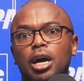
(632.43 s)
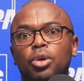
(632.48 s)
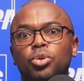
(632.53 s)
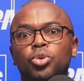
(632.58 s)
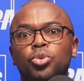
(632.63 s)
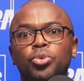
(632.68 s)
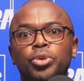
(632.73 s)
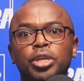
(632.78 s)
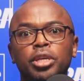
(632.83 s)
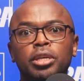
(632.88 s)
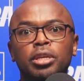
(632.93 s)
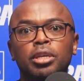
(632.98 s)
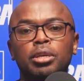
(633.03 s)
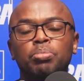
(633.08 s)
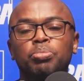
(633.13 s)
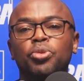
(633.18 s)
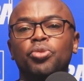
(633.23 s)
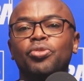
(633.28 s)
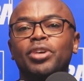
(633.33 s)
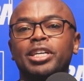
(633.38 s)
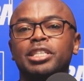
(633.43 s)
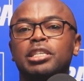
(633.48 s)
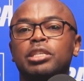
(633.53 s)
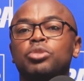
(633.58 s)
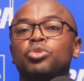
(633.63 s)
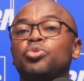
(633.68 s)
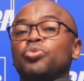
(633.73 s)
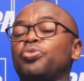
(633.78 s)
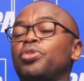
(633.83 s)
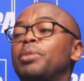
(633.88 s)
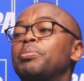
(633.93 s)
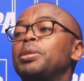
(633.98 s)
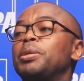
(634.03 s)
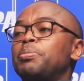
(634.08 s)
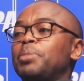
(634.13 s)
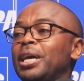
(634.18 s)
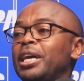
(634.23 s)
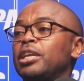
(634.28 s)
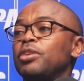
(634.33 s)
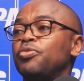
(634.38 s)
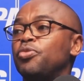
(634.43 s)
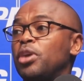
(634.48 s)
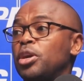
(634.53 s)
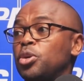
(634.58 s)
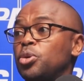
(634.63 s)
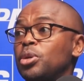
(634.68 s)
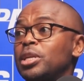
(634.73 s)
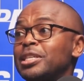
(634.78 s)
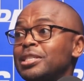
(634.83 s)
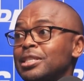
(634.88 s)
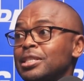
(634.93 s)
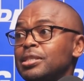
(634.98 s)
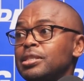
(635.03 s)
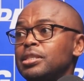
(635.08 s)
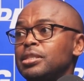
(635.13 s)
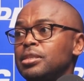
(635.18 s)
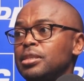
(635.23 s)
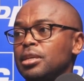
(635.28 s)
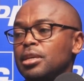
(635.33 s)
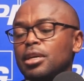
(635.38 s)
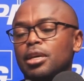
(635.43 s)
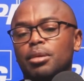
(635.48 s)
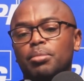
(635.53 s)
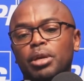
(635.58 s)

how do we improve access to family planning for adolescents,